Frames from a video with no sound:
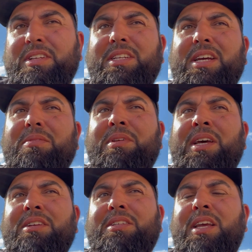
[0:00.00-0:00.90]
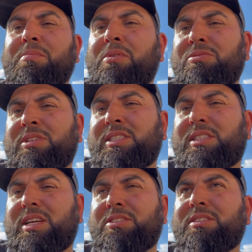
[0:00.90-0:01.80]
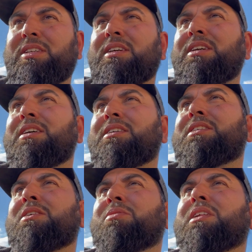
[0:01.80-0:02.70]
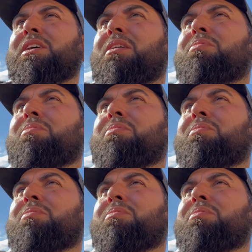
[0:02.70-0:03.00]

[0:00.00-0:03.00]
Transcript: Take him down to the MOT station, see what they got.